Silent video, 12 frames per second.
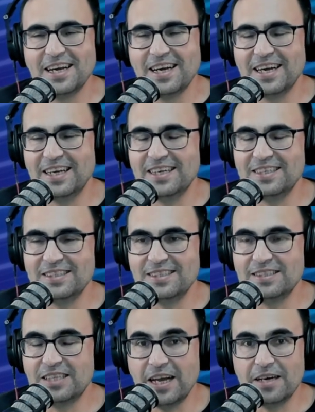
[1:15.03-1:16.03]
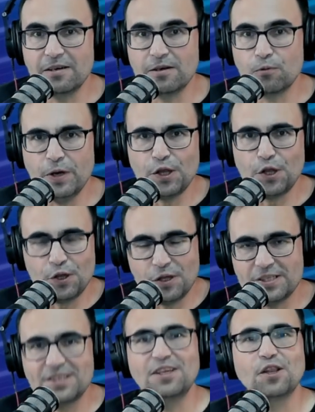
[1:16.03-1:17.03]
And then we
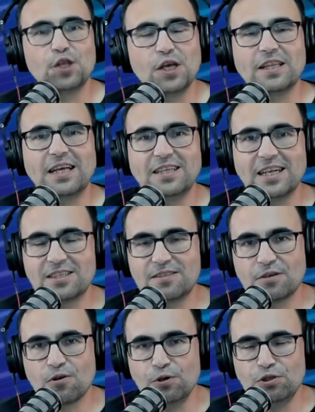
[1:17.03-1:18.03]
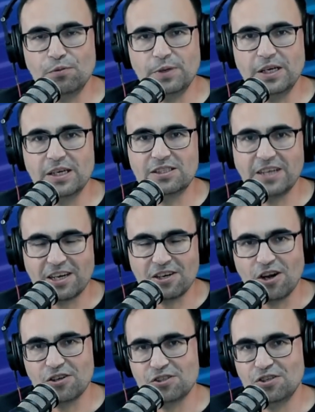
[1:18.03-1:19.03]
still think that that's going to be a
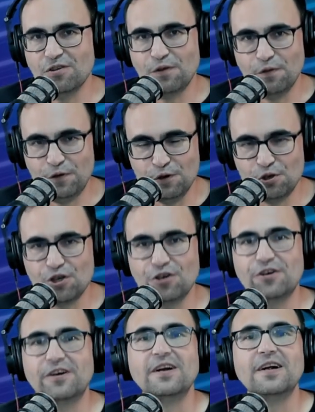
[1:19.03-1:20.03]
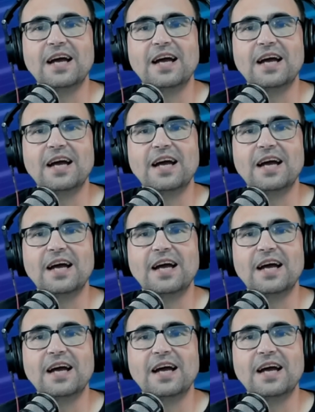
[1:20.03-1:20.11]
technology of the future,